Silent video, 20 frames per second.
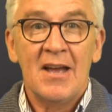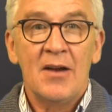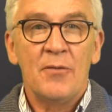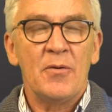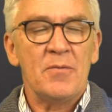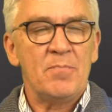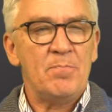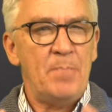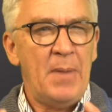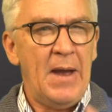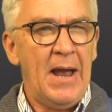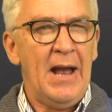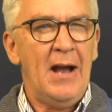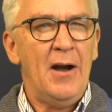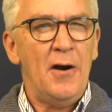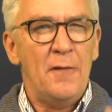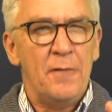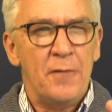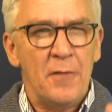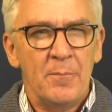with
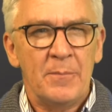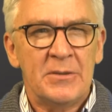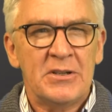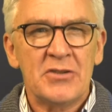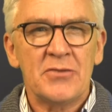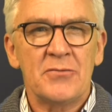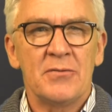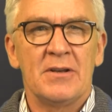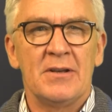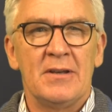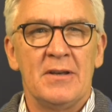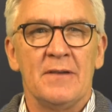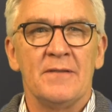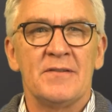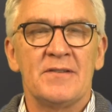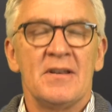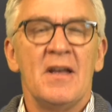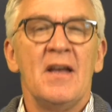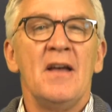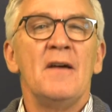powerful ministry
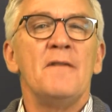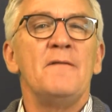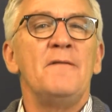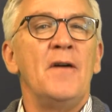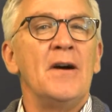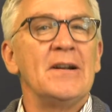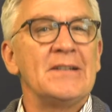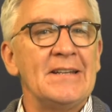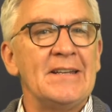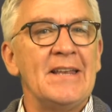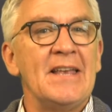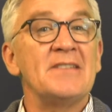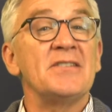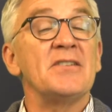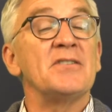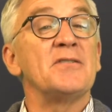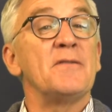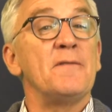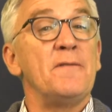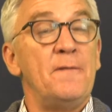gifts find it easier
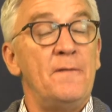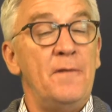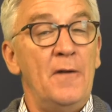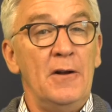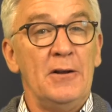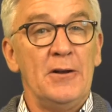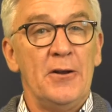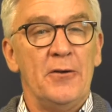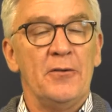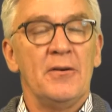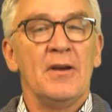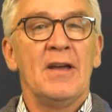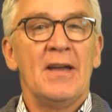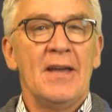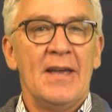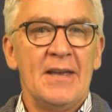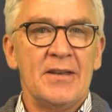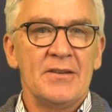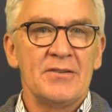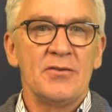to follow
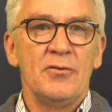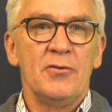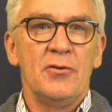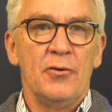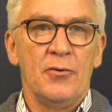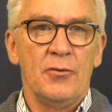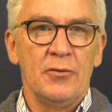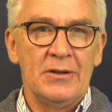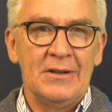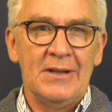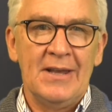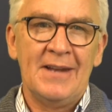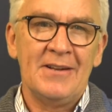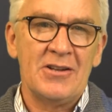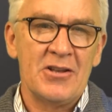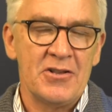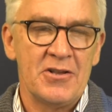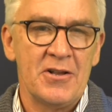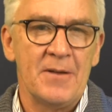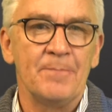his or her
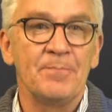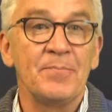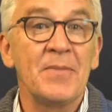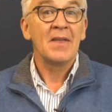leadership.